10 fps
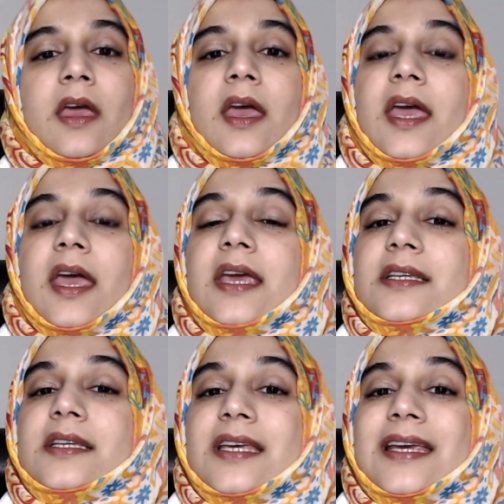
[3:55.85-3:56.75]
It is
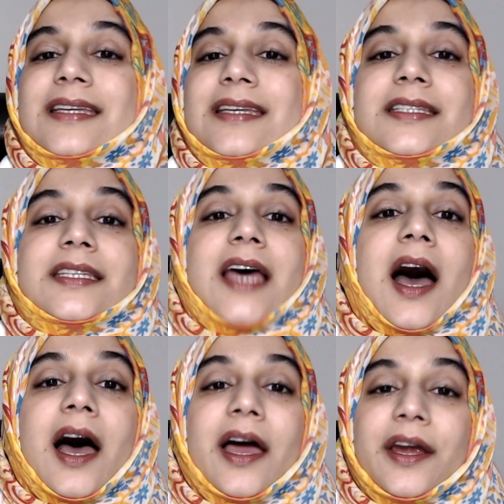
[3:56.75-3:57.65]

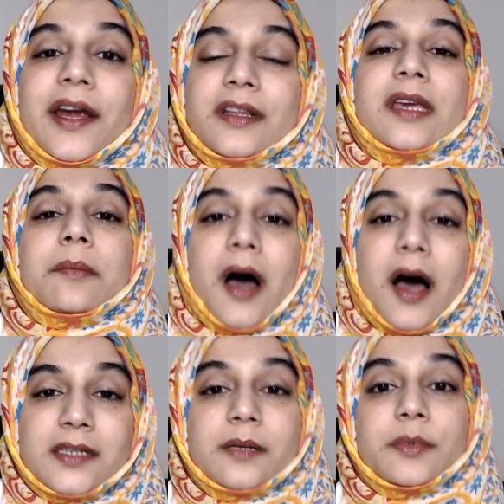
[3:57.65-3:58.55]
entirely
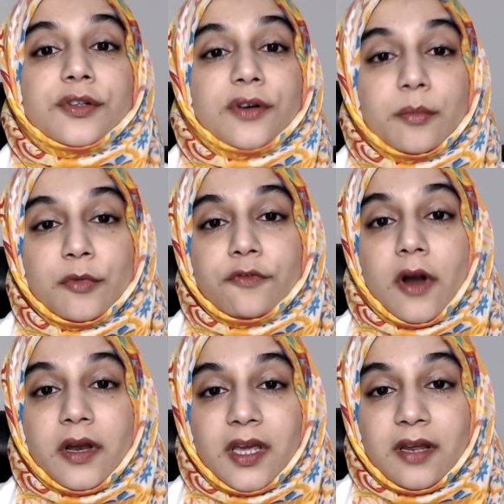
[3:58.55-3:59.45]
possible to remove
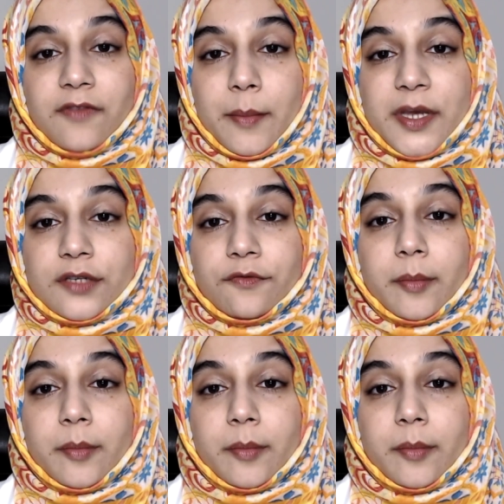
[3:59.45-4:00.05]
chronic inflammation from your